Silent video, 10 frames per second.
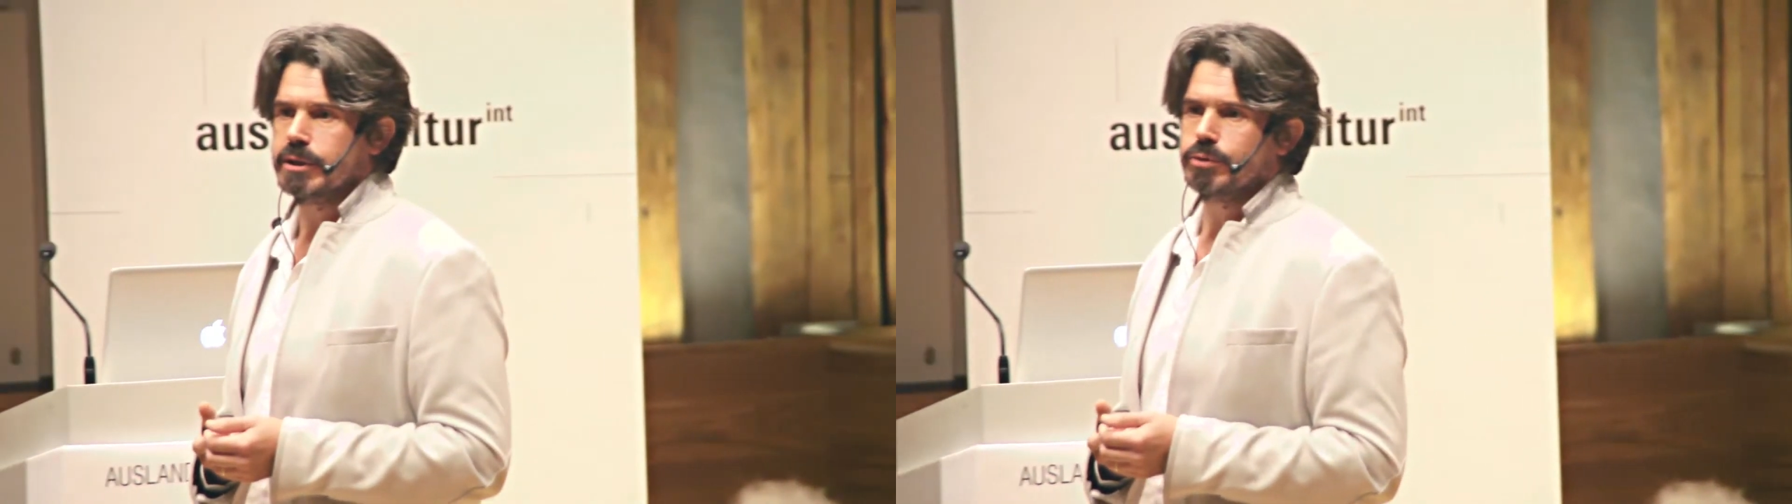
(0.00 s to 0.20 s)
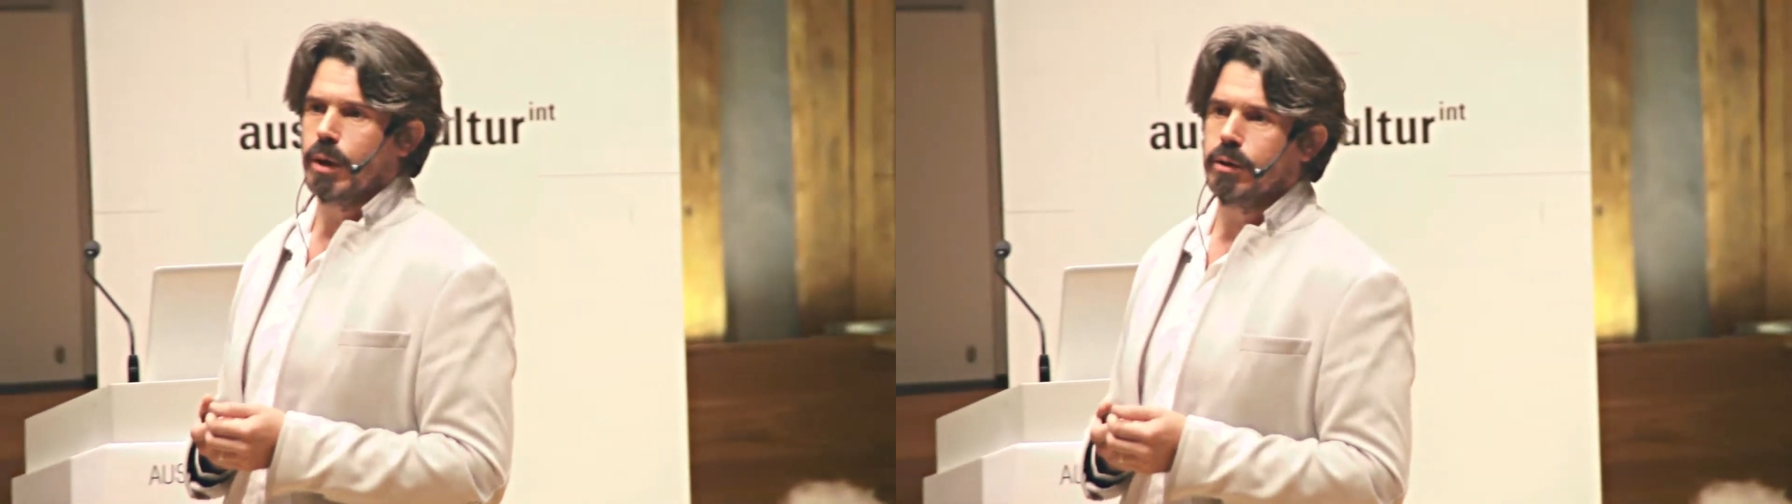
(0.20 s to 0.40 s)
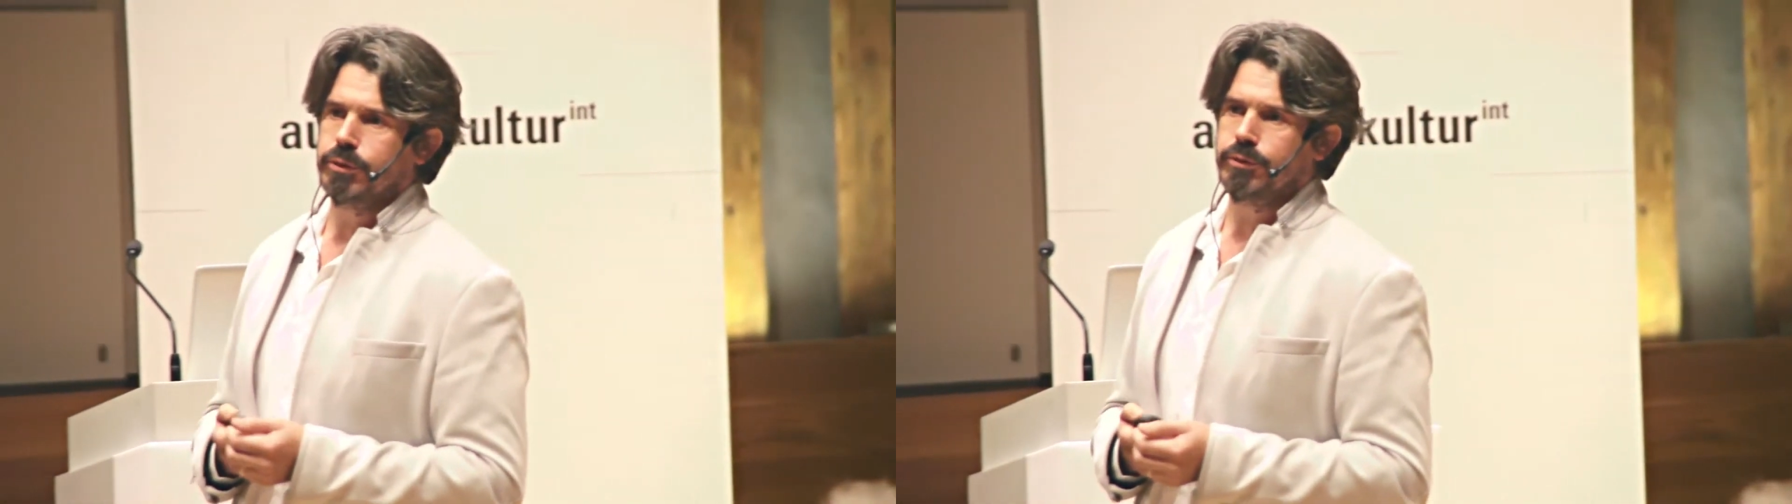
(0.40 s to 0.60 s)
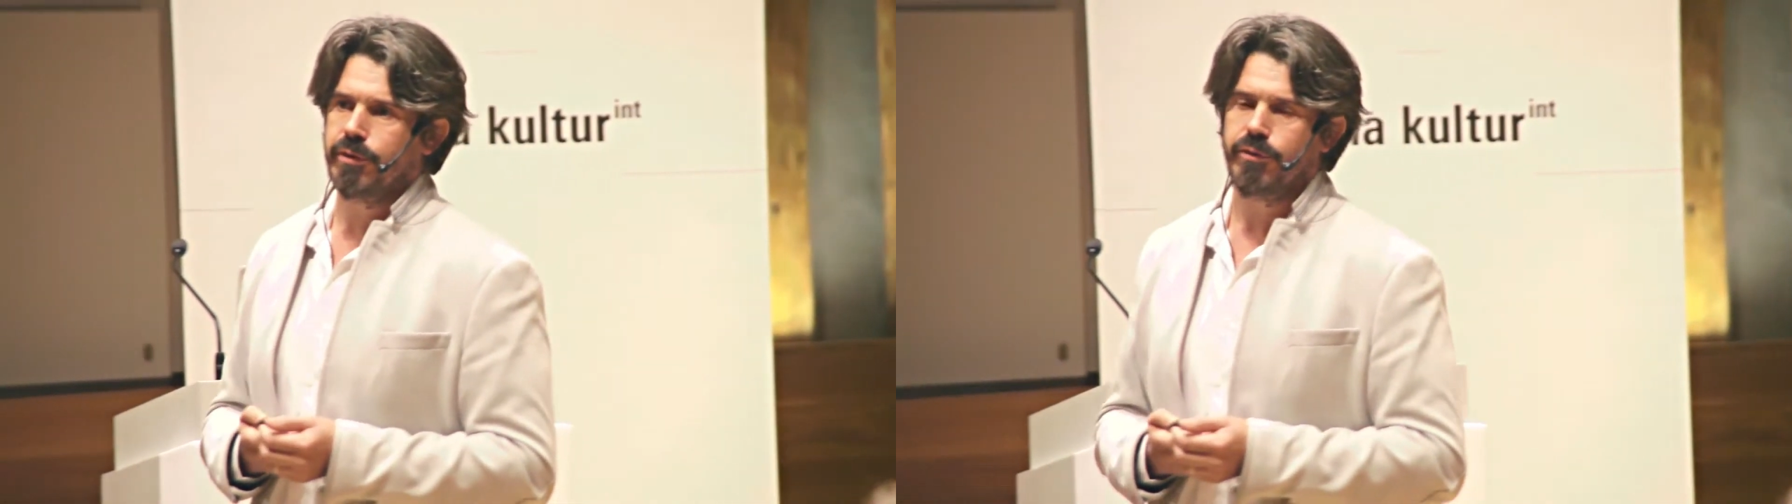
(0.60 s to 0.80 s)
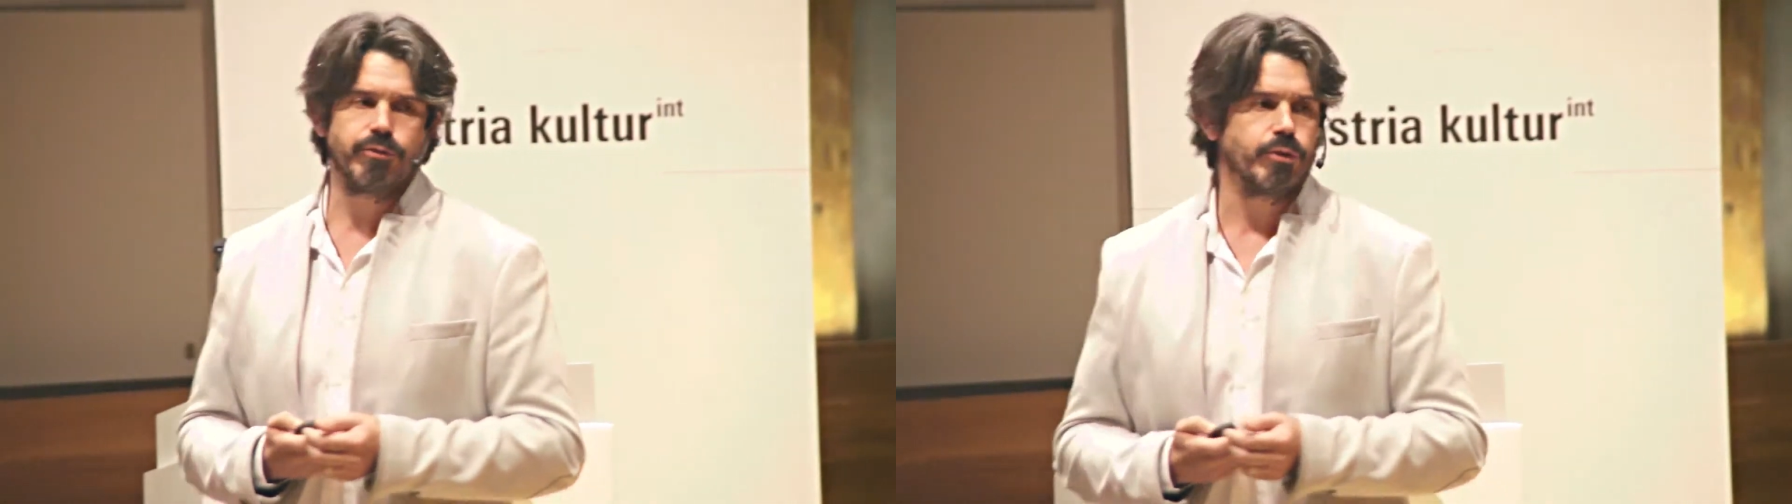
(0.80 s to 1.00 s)
is one of the
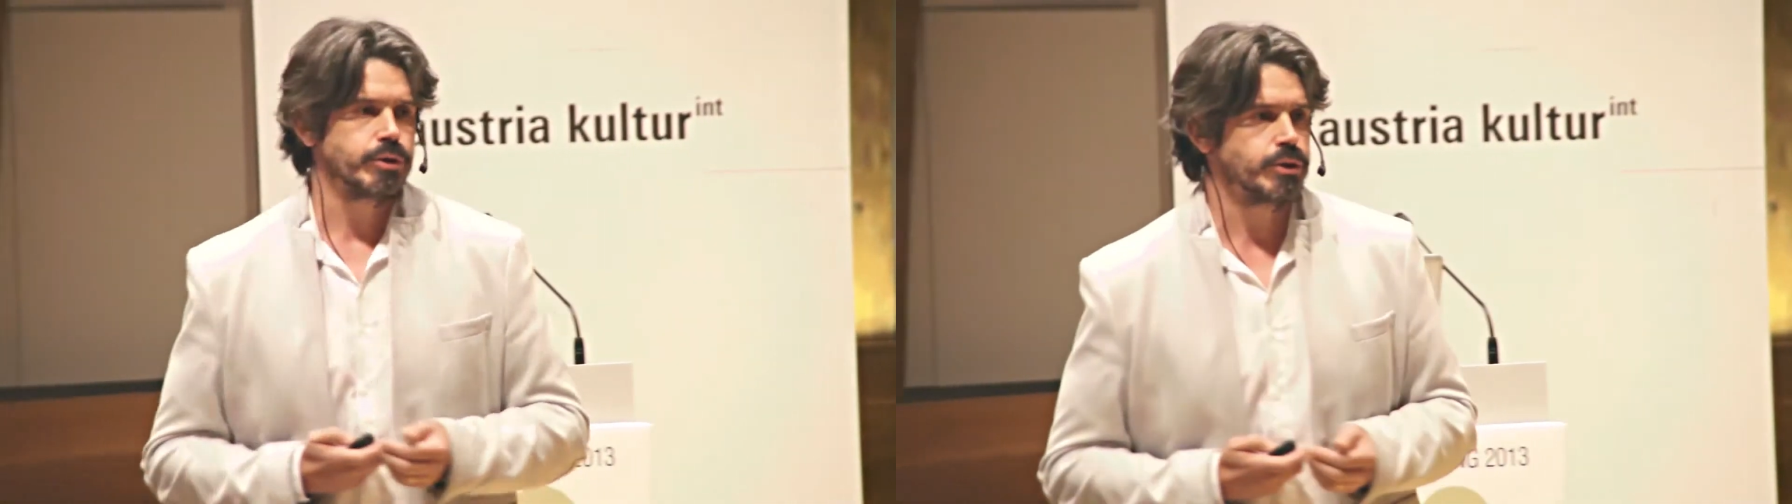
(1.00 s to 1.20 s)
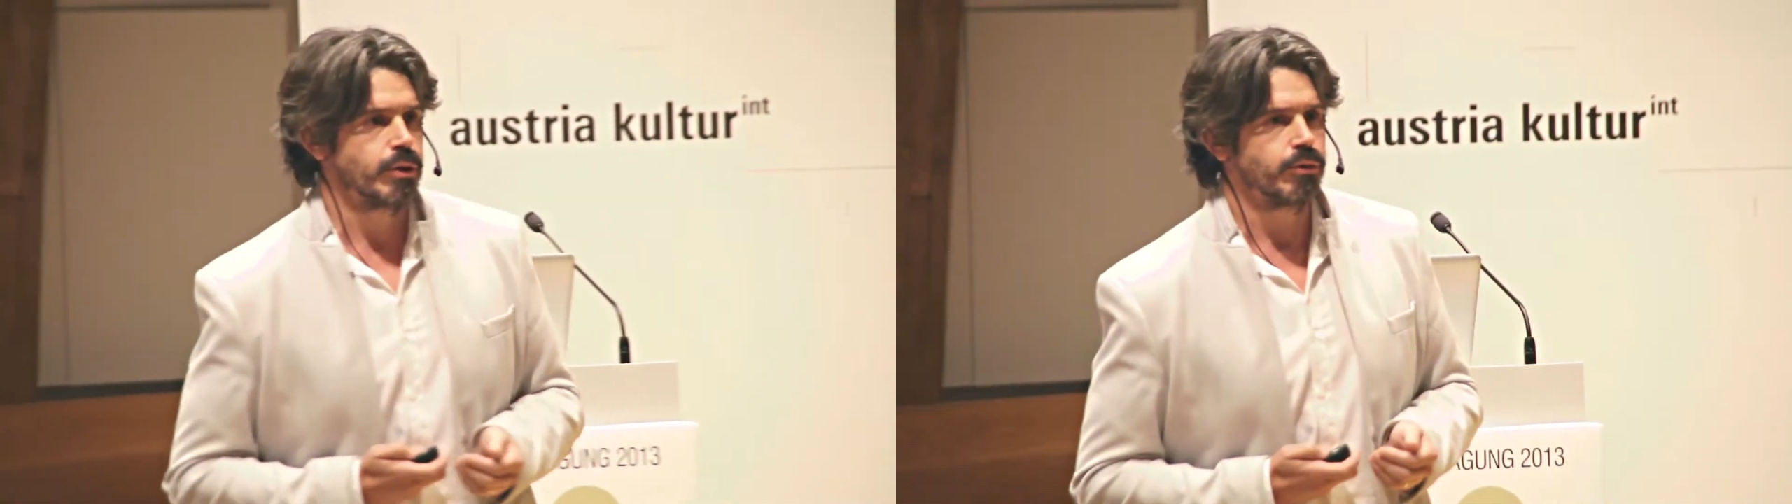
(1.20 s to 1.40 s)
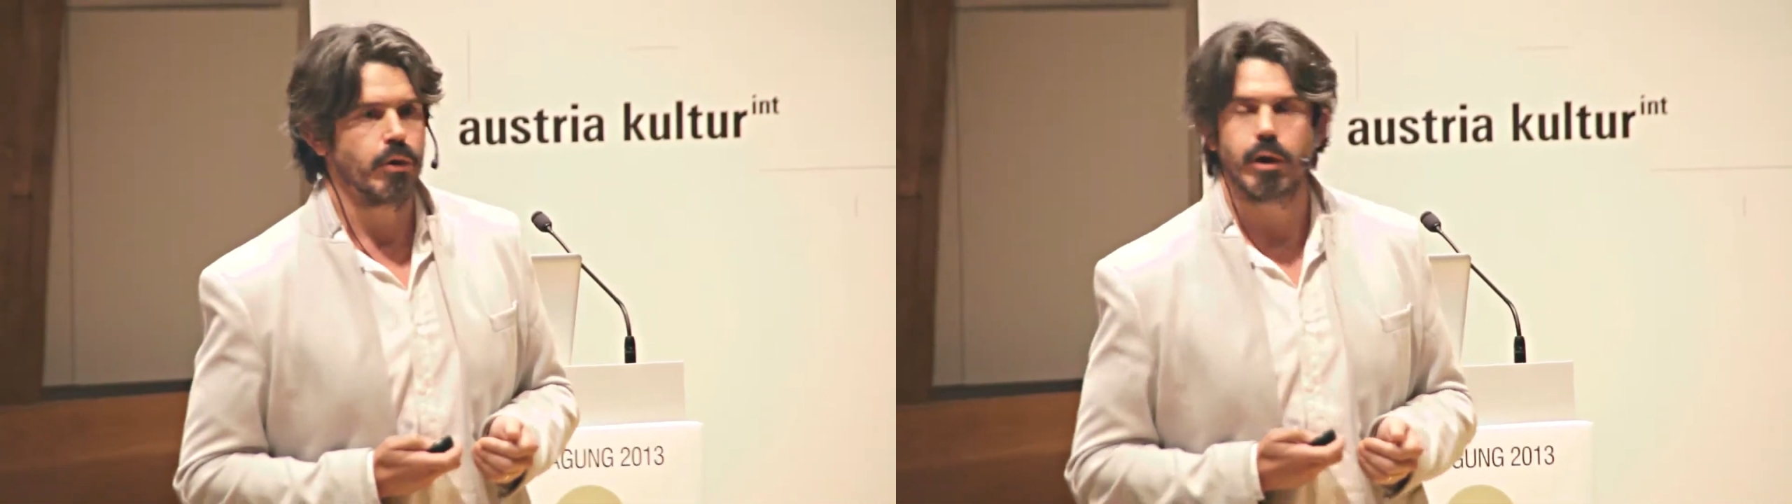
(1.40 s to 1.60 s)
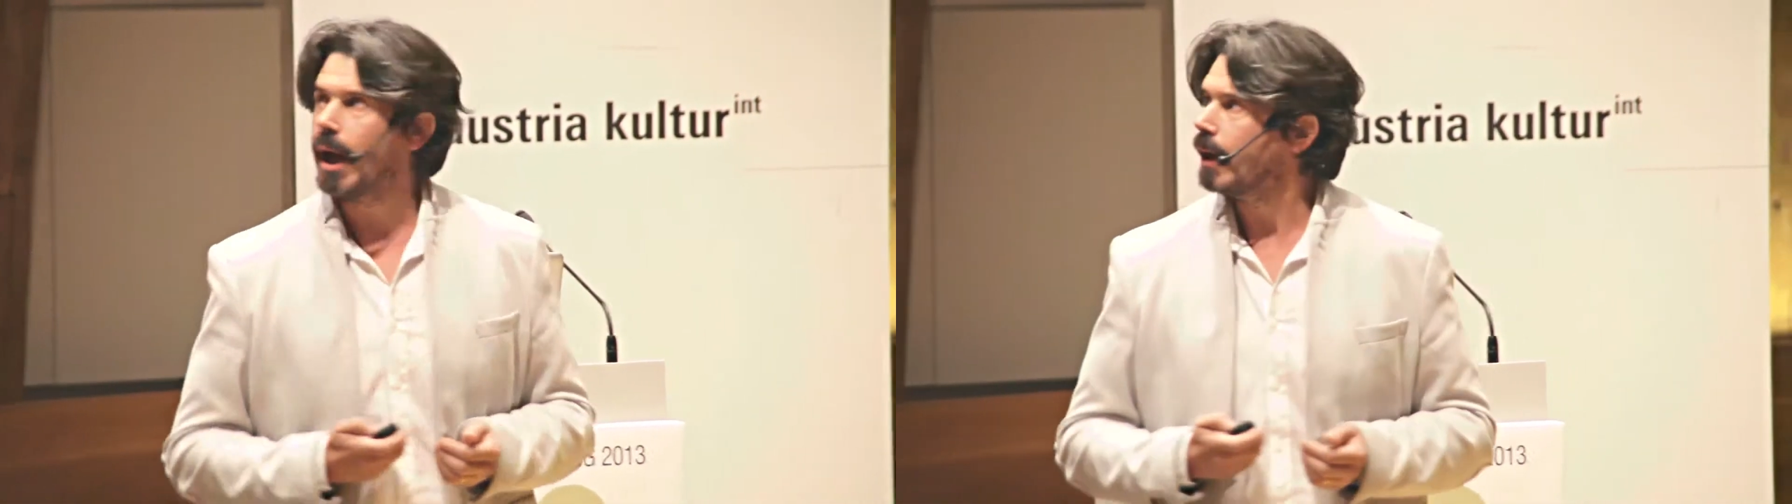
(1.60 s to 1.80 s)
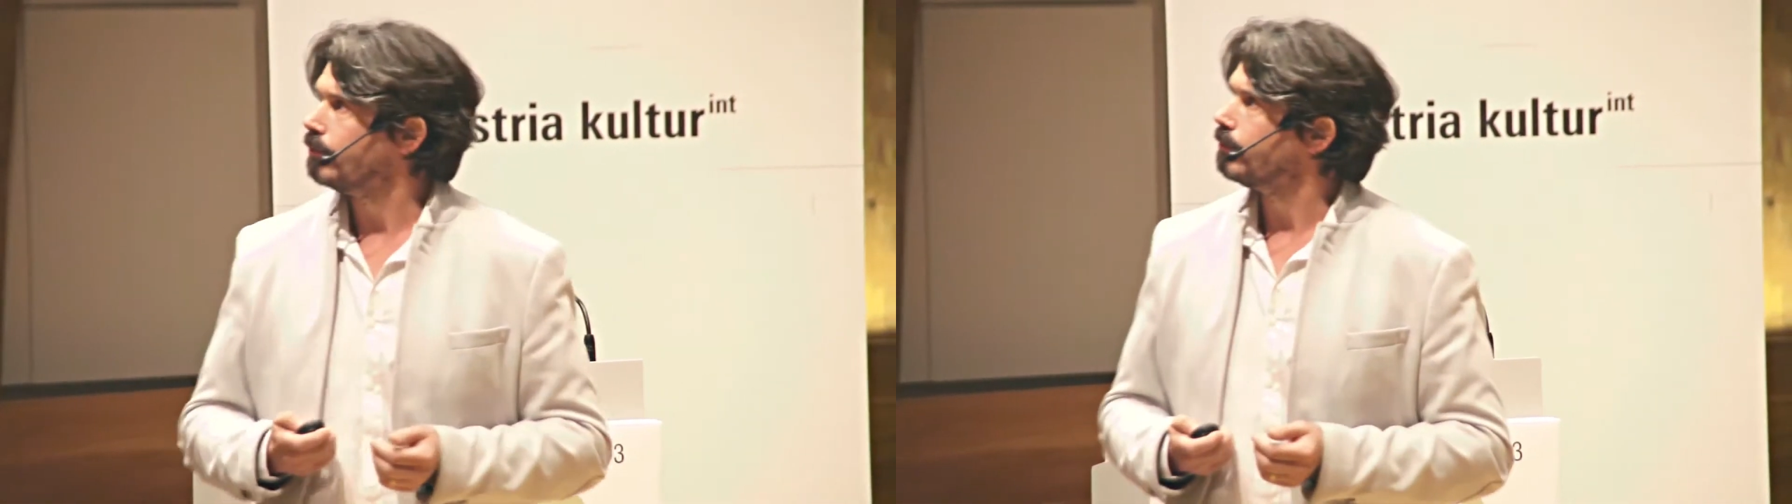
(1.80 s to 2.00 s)
driving forces of our
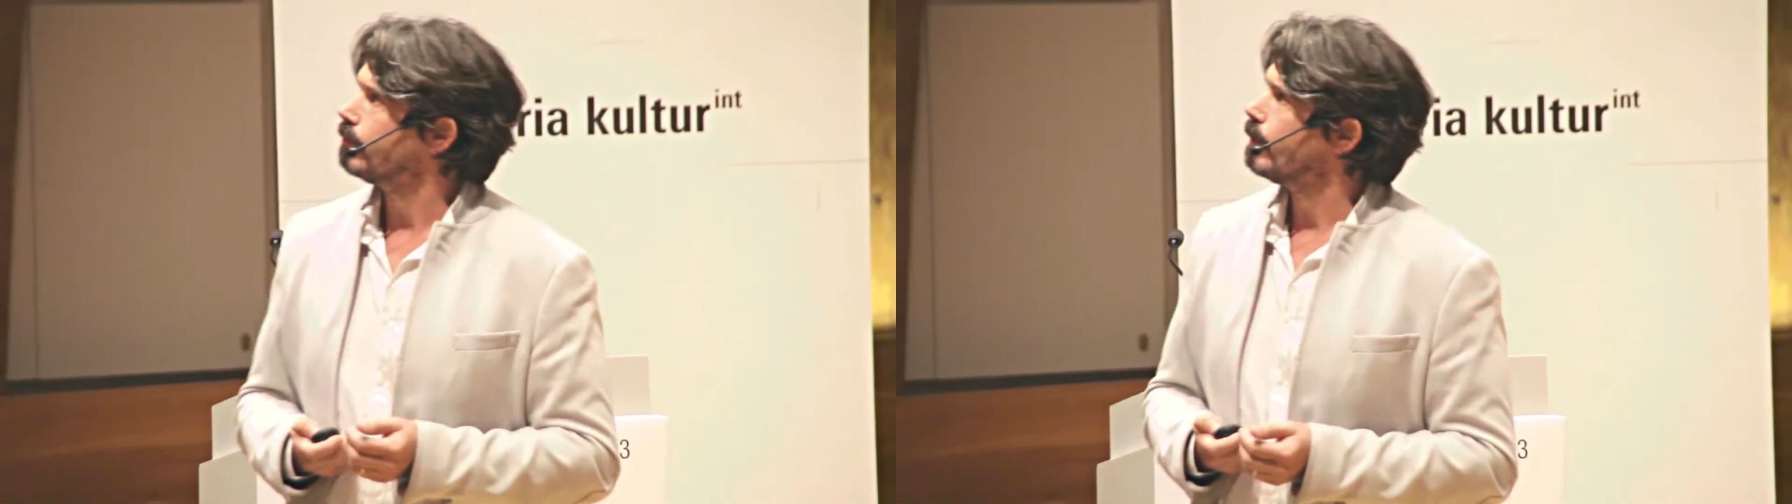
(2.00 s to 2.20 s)
life.